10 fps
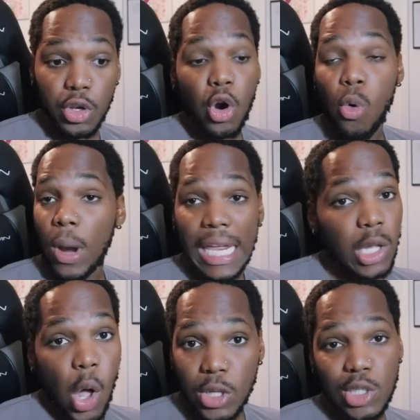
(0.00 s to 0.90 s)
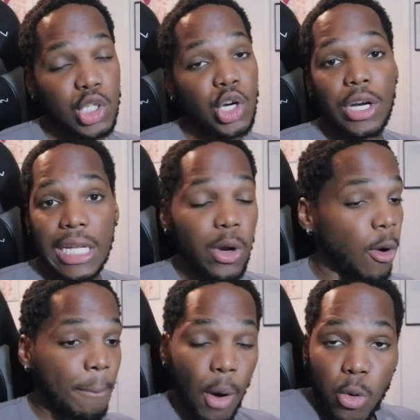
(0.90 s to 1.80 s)
your weight loss journey
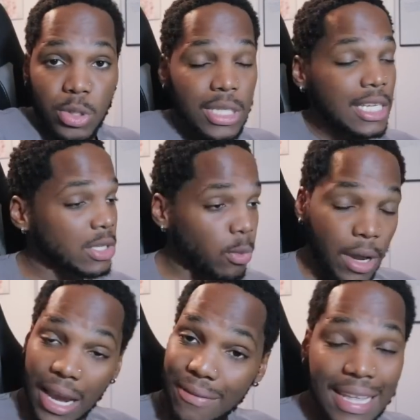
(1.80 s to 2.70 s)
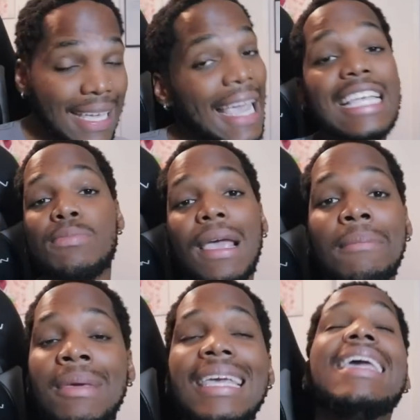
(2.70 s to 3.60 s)
or bulk season? Whatever the case may
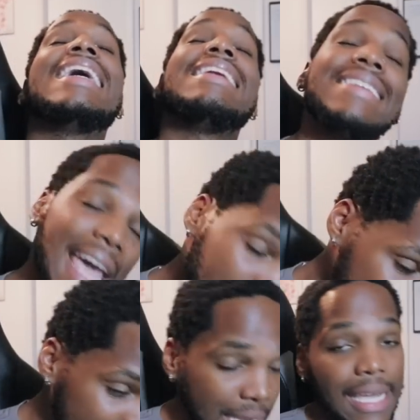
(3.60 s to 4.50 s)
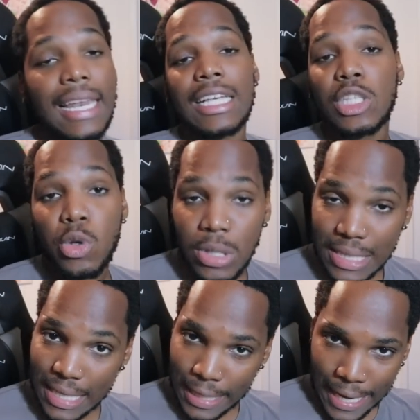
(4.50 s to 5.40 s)
be, tap in. Let's do
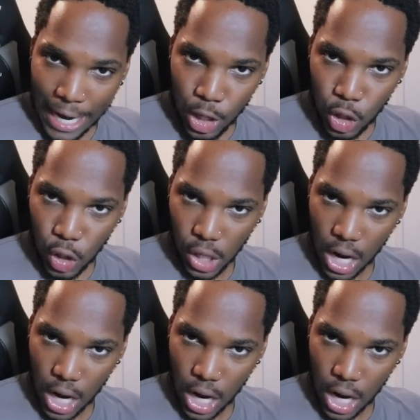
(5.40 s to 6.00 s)
this together,